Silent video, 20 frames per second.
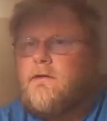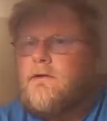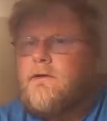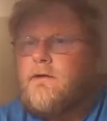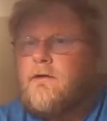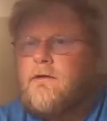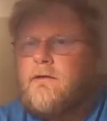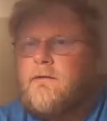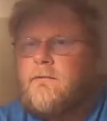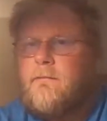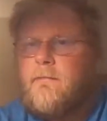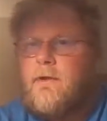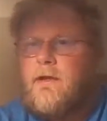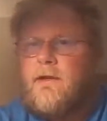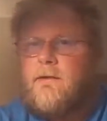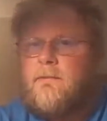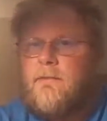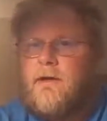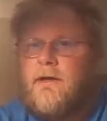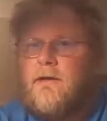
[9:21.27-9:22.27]
Um,
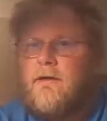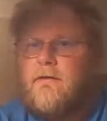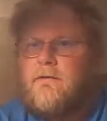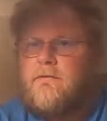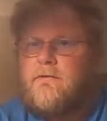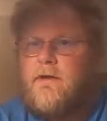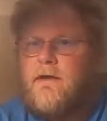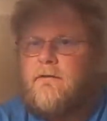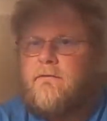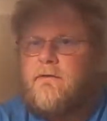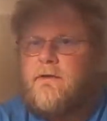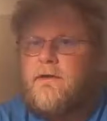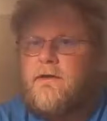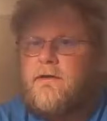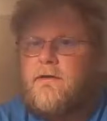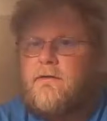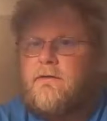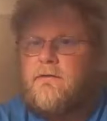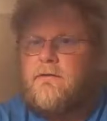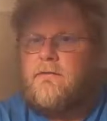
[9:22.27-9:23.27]
anybody else have any
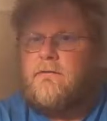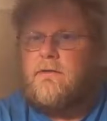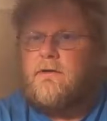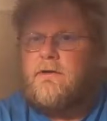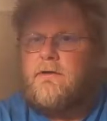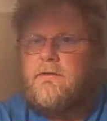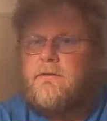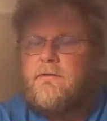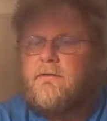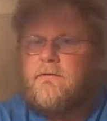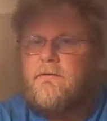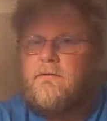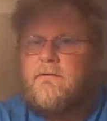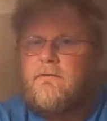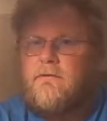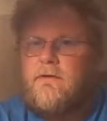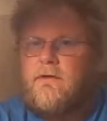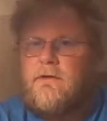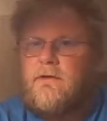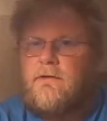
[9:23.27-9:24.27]
other
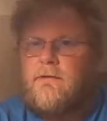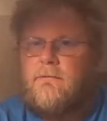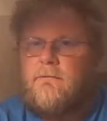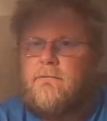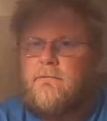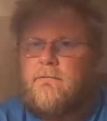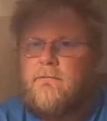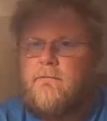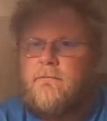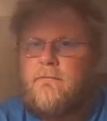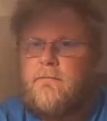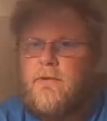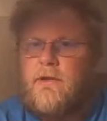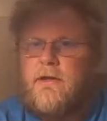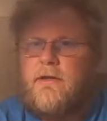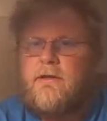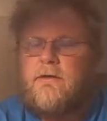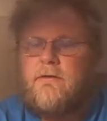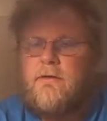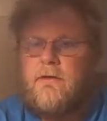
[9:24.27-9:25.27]
questions? Um,
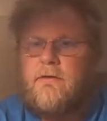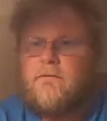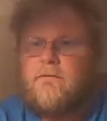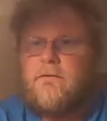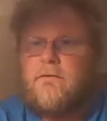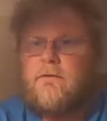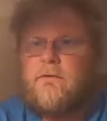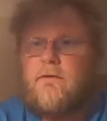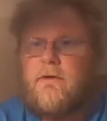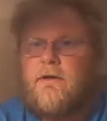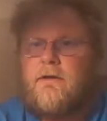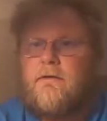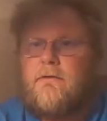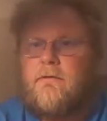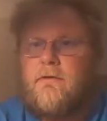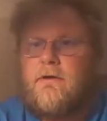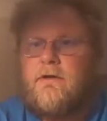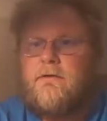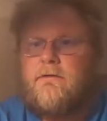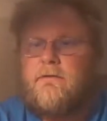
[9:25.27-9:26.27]
Blake, those were great
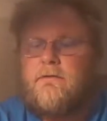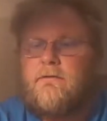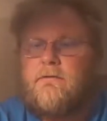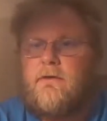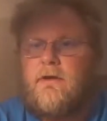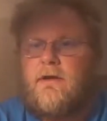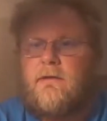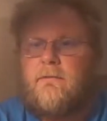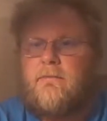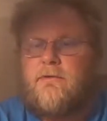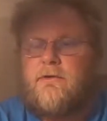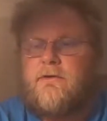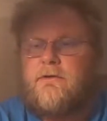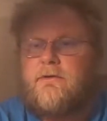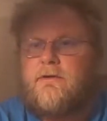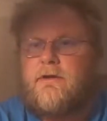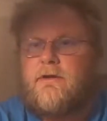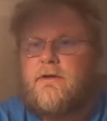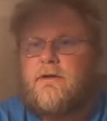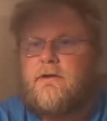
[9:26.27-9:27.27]
questions. I
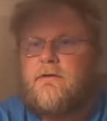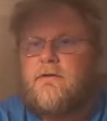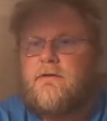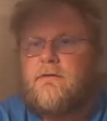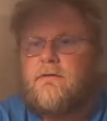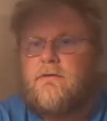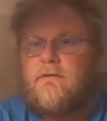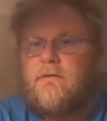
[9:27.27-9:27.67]
appreciate it.